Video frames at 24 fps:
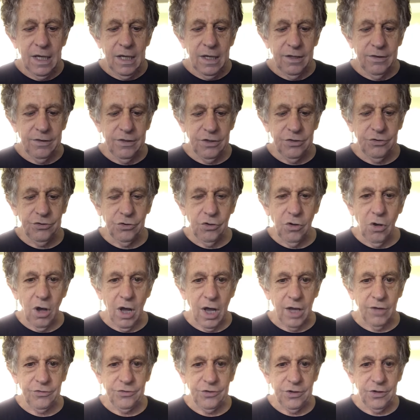This
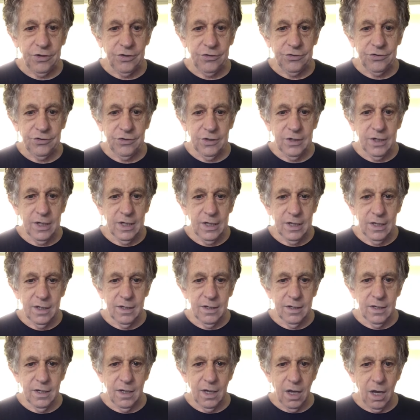causes
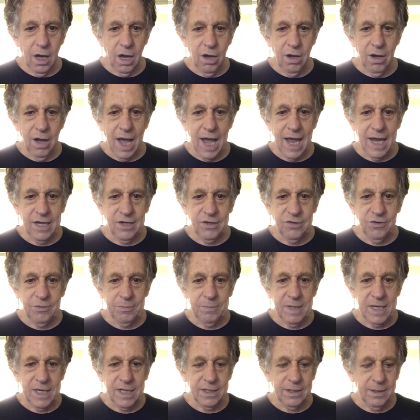a line to
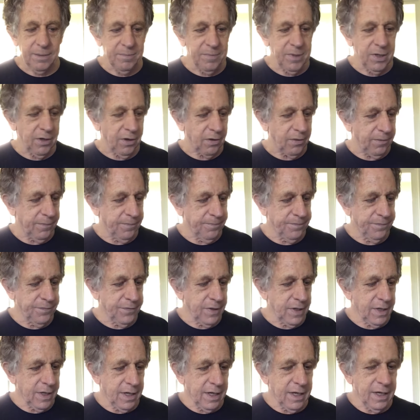be in the middle.
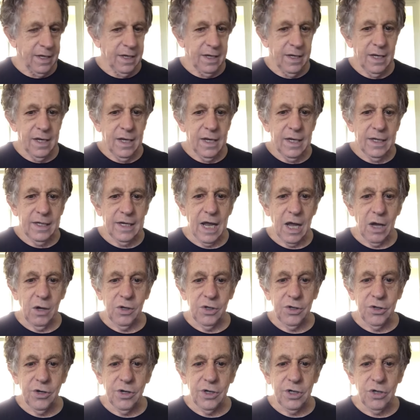Now
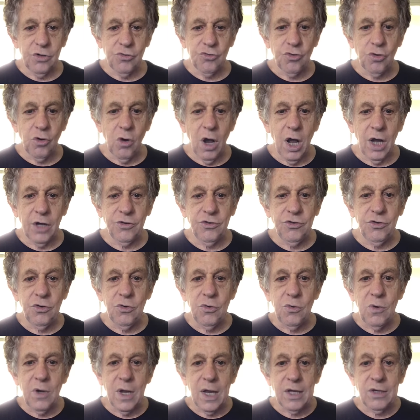you're going to draw
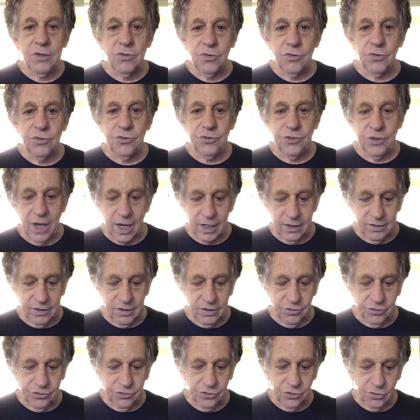2
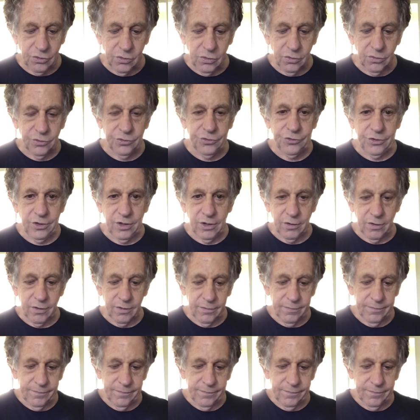intersecting circles here.